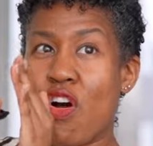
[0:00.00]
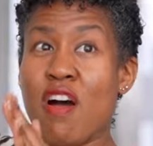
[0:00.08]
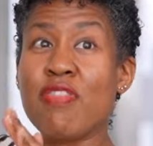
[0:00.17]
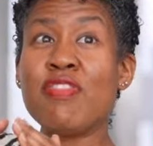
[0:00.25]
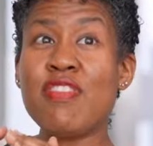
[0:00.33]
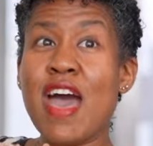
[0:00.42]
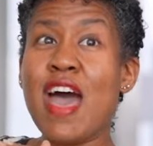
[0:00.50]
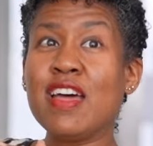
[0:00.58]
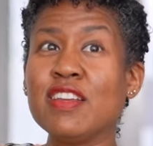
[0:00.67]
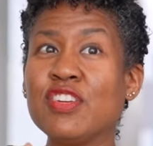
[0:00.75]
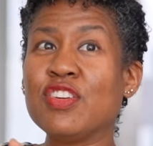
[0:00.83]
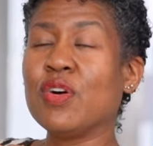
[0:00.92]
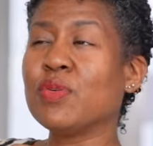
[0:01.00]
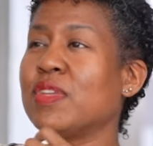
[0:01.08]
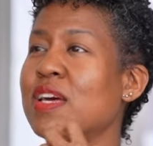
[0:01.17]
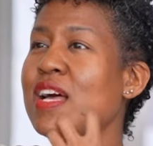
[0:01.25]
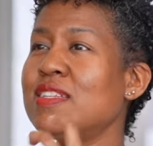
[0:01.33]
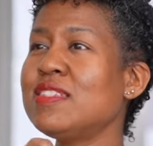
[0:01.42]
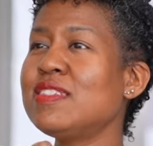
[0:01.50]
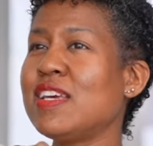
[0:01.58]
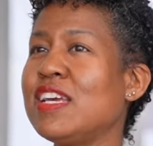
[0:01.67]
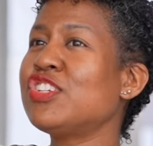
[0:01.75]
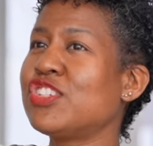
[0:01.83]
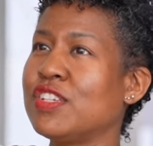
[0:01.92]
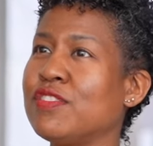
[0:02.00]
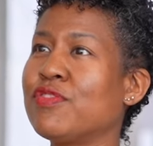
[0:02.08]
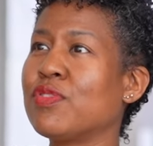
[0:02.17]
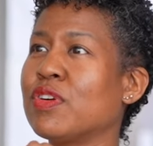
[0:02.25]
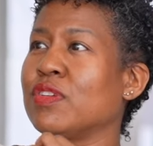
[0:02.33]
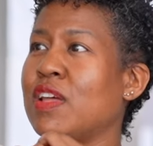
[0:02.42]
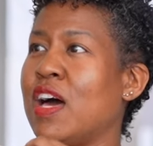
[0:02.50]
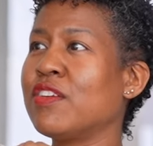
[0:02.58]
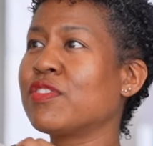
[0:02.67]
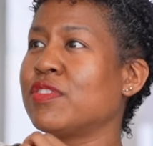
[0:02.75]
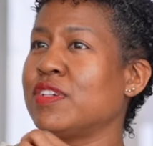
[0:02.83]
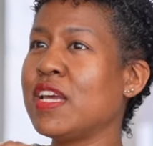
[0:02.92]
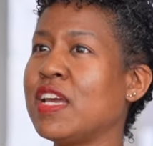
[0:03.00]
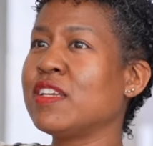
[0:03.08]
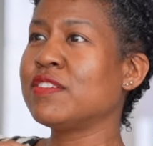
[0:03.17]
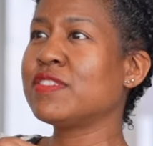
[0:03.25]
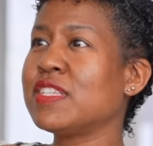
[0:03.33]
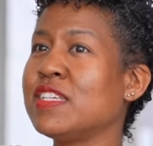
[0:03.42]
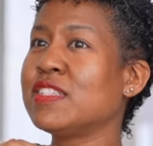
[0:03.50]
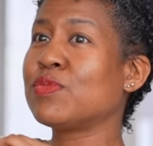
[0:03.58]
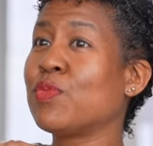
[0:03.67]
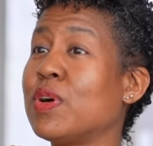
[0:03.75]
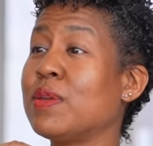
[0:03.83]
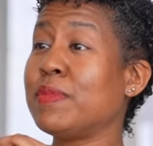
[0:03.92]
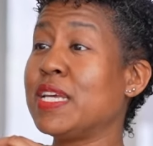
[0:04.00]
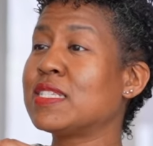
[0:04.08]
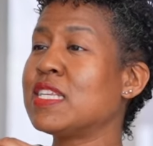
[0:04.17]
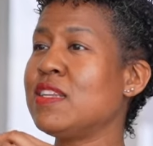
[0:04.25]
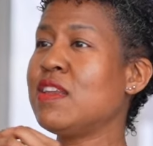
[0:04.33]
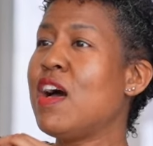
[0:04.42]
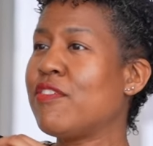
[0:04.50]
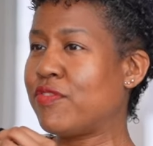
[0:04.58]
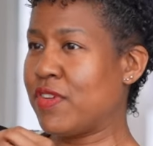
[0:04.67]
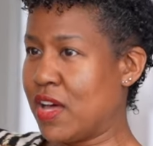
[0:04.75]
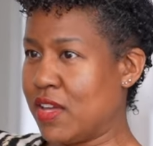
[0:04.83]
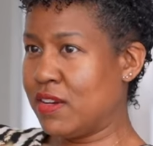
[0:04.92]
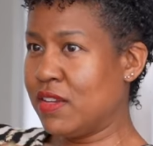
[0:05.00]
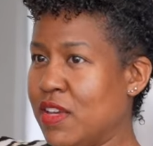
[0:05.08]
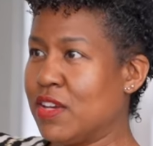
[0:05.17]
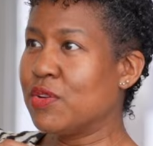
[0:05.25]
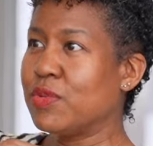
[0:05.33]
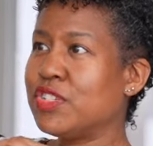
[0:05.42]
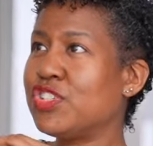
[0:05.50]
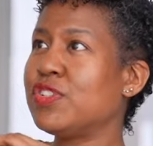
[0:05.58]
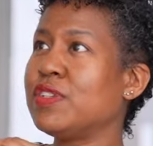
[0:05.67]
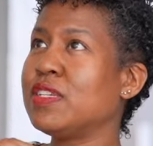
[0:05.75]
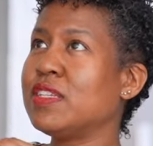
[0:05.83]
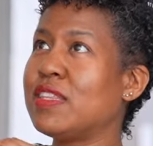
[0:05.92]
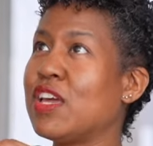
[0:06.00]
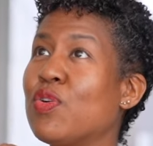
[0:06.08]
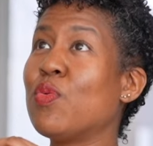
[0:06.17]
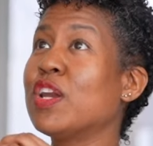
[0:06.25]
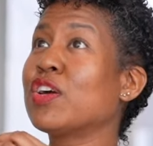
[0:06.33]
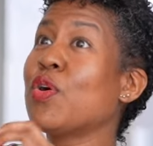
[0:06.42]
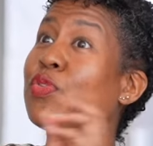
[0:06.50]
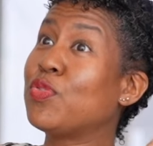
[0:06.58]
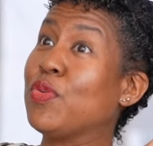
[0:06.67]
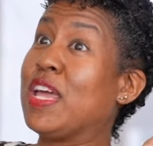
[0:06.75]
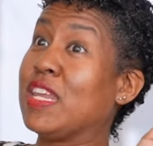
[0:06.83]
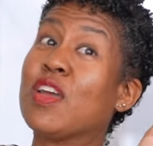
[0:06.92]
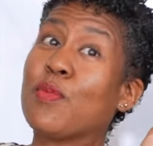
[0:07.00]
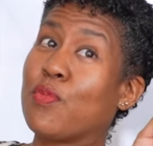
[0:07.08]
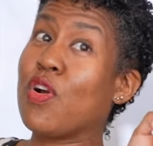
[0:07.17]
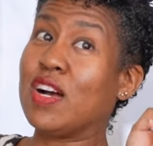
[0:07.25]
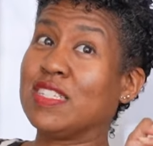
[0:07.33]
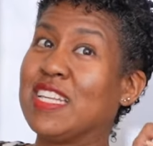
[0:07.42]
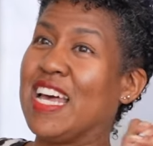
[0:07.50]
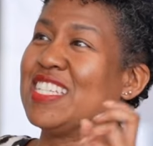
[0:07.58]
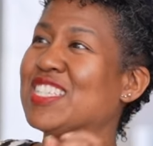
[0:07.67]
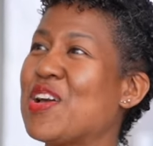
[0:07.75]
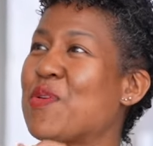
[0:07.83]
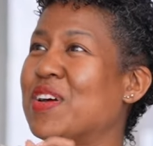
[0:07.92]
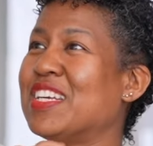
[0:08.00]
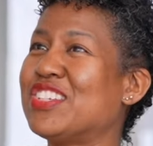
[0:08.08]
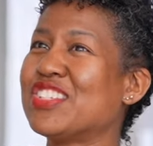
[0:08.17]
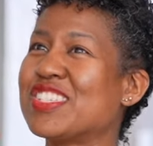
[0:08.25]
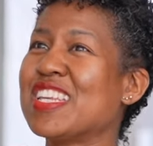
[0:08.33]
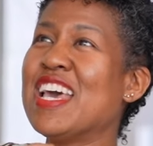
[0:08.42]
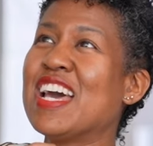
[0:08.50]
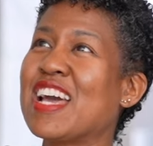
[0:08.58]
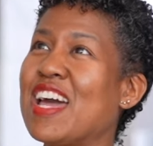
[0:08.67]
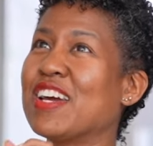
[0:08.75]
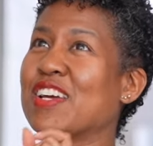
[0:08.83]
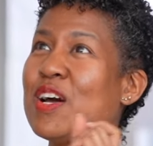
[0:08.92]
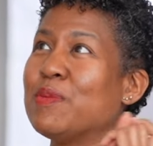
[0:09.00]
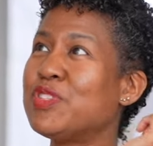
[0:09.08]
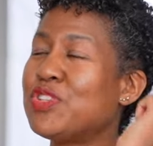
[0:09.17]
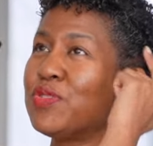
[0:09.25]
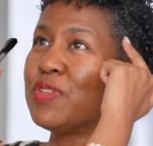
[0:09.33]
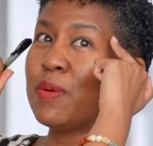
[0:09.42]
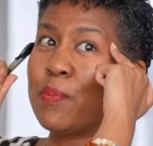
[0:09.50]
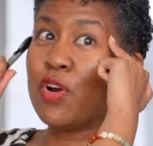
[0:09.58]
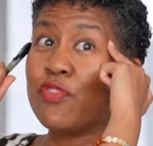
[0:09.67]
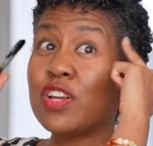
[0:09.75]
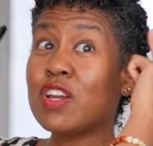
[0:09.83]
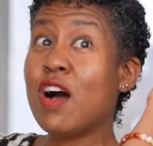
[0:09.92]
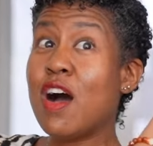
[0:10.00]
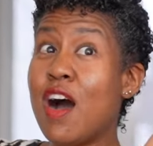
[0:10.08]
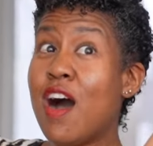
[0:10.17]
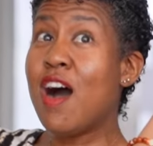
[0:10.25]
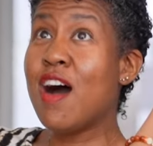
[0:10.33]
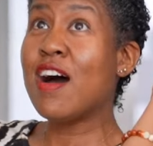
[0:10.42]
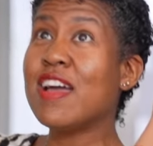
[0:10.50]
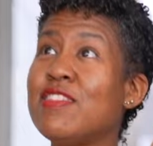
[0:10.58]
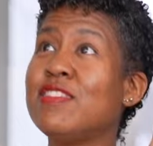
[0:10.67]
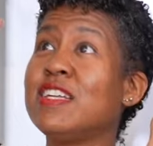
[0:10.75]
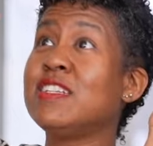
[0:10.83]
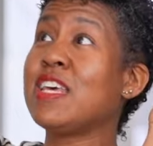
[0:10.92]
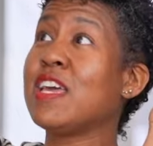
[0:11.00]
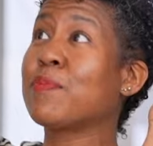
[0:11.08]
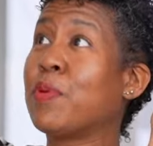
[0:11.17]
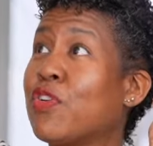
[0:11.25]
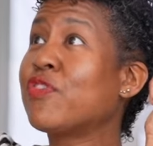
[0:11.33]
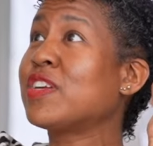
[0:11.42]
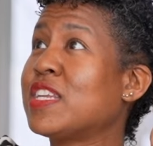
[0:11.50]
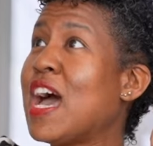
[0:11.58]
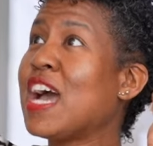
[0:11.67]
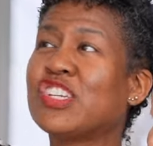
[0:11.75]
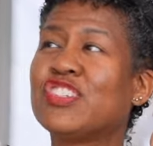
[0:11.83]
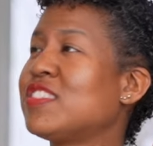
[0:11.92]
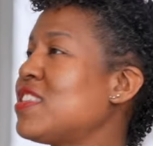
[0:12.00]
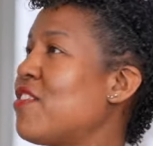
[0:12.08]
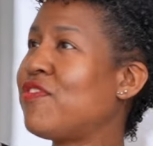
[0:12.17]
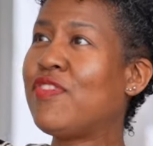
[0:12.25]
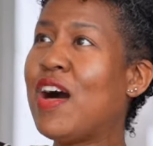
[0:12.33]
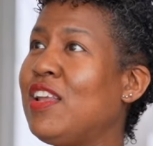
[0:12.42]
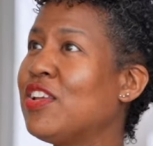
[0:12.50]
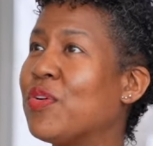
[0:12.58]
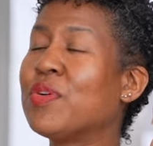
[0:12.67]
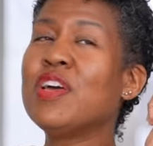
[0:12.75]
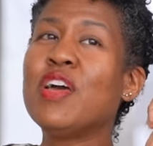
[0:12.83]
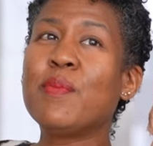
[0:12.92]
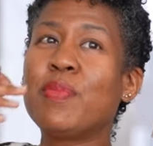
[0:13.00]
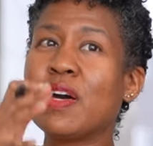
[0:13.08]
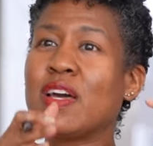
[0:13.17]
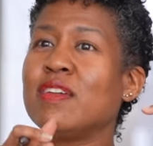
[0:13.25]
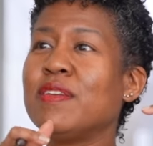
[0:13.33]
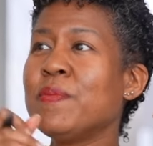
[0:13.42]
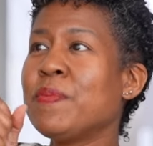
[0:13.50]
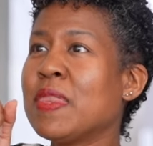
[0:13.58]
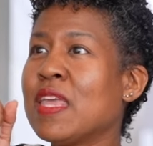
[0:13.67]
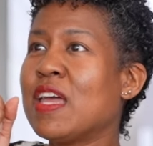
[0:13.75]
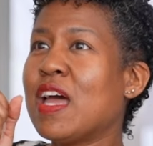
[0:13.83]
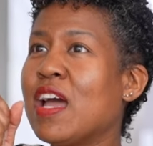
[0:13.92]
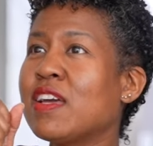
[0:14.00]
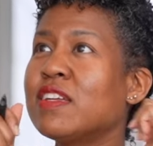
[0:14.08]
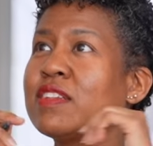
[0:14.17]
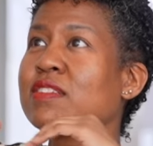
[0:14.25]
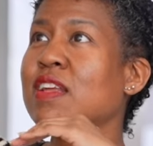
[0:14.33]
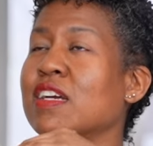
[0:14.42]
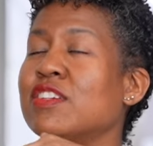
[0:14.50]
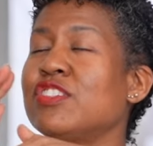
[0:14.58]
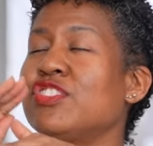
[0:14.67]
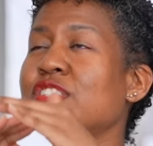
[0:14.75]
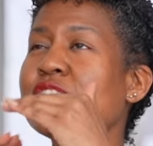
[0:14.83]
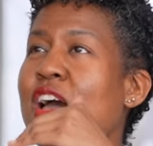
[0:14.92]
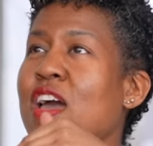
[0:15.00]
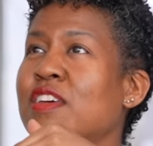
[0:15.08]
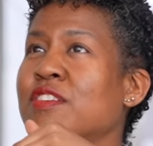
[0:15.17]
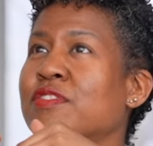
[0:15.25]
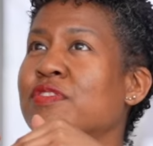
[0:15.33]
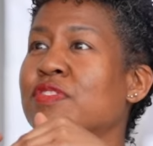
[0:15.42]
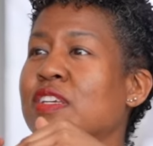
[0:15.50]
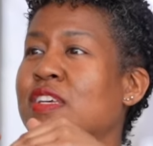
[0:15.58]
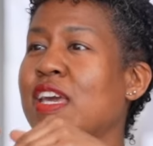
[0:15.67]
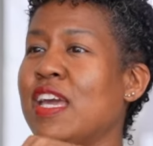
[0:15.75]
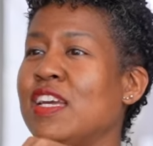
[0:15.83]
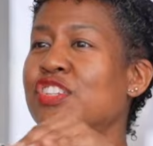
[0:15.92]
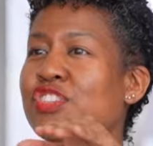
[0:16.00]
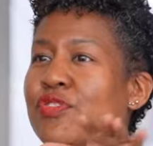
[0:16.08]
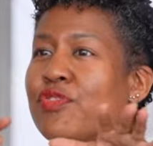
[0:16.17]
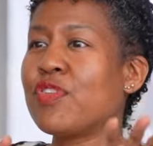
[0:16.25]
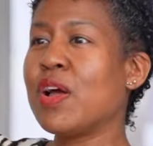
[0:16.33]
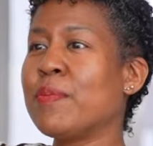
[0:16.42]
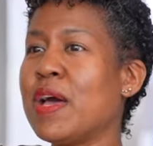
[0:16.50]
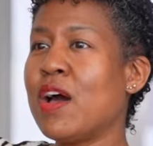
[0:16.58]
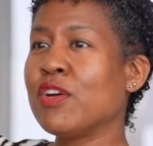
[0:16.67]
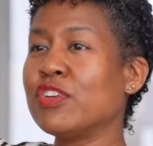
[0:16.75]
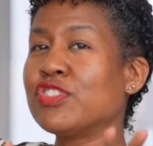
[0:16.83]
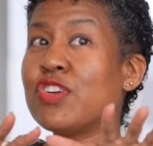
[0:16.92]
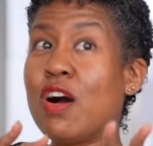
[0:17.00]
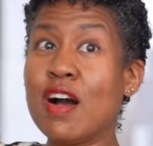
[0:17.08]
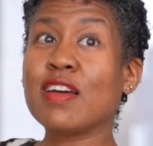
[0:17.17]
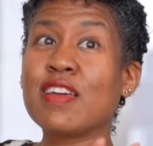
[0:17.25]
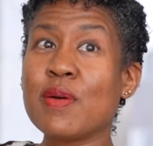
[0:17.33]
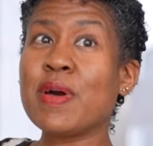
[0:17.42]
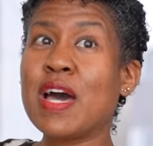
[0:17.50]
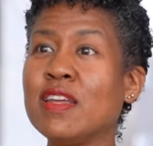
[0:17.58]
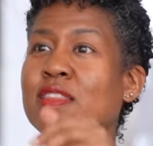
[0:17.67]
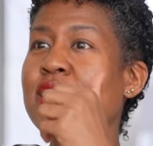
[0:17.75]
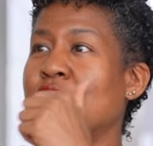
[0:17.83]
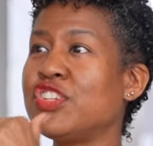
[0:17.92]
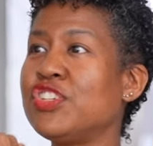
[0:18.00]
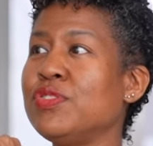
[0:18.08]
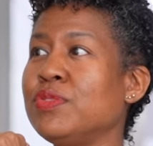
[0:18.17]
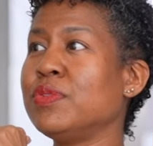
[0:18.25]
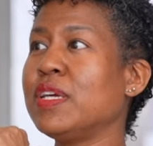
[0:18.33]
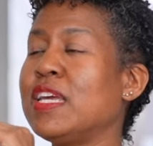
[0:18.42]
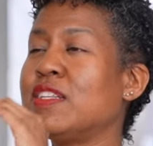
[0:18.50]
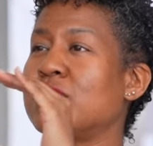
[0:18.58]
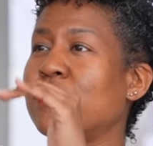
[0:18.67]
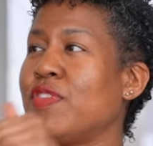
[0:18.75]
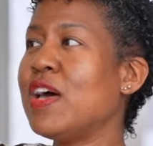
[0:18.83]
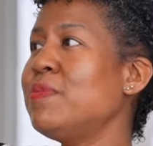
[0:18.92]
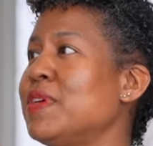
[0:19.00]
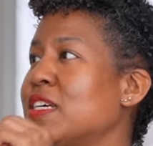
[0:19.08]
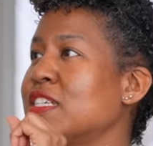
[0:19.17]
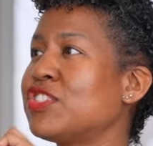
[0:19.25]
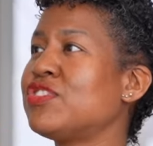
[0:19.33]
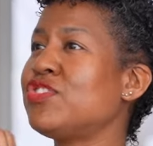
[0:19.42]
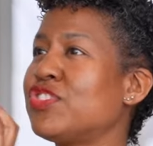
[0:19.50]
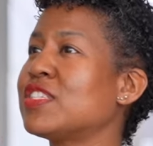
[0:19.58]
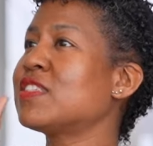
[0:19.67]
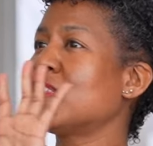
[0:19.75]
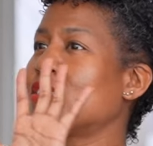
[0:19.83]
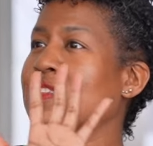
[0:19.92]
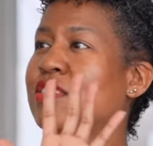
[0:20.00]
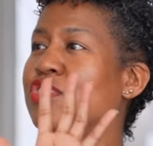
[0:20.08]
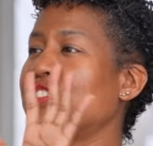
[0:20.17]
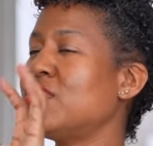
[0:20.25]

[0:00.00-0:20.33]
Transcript: on that. You know, the hesitation for a lot of creatives is what makes it not fun, which uh, they don't want to go through any process. they want to just kind of come Jump to the perfect it. aha and then take perfect actions that follow. But I could I could just kind of gauge from how you're talking about it that you it's fun because you just there's